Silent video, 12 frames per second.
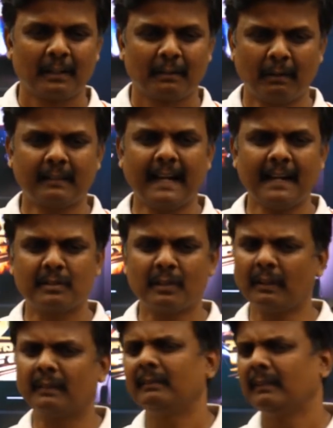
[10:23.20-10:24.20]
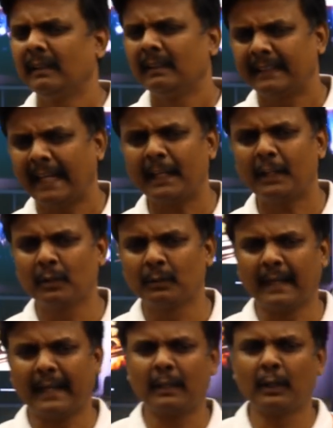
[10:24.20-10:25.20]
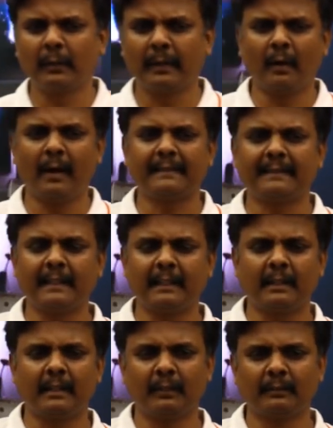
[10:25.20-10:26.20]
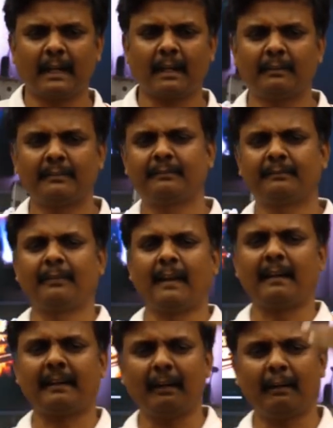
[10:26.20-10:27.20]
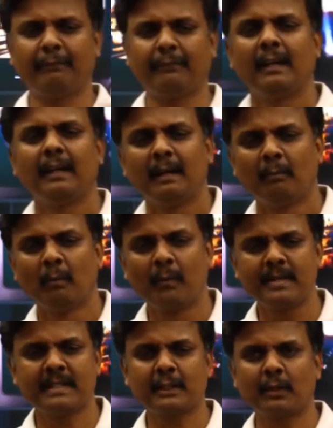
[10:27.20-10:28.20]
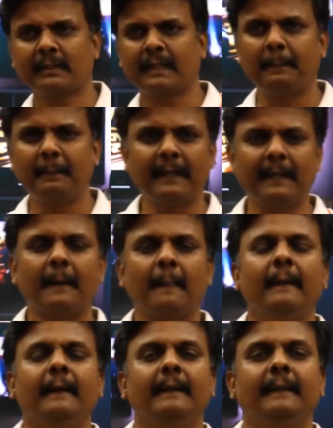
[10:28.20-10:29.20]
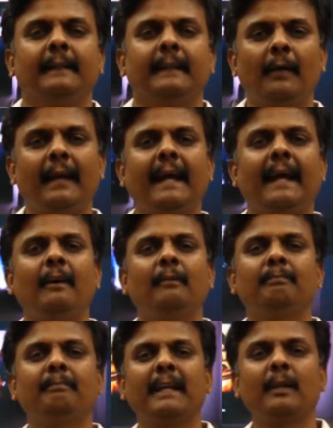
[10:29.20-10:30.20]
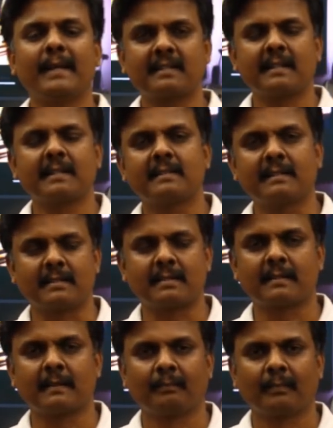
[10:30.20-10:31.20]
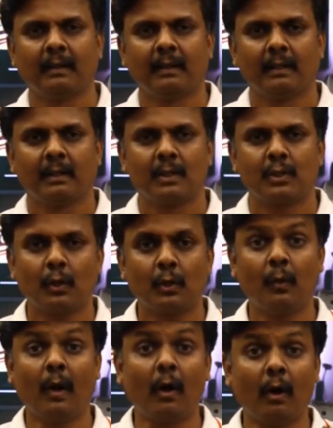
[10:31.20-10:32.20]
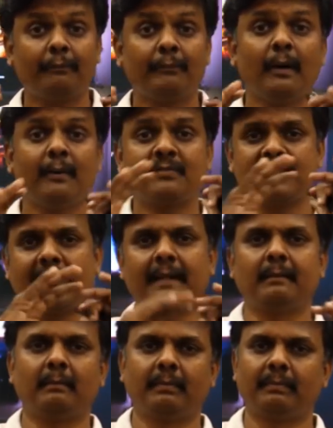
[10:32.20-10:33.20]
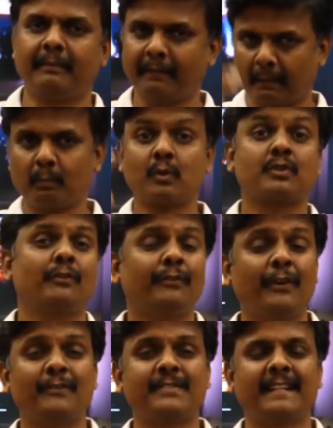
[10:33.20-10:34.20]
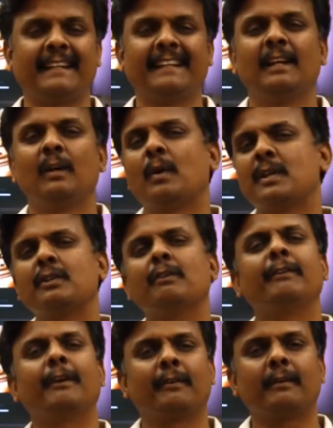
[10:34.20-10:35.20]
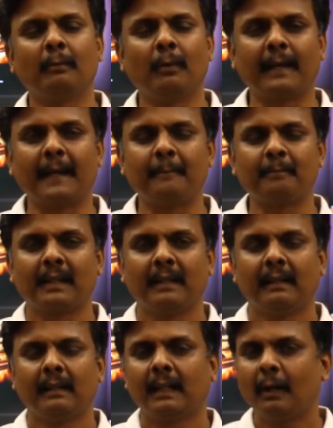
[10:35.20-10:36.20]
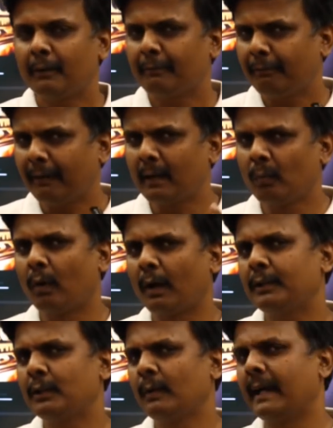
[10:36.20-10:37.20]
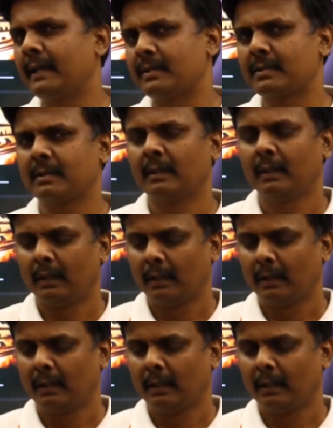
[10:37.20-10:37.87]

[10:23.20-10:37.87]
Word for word: good guys good thank you thank you you know i think you know there are flurry of movies that you're typing in now i have my question is this so you all of you have said, in fact most of you have said, what's your favorite movie? Now if I want you guys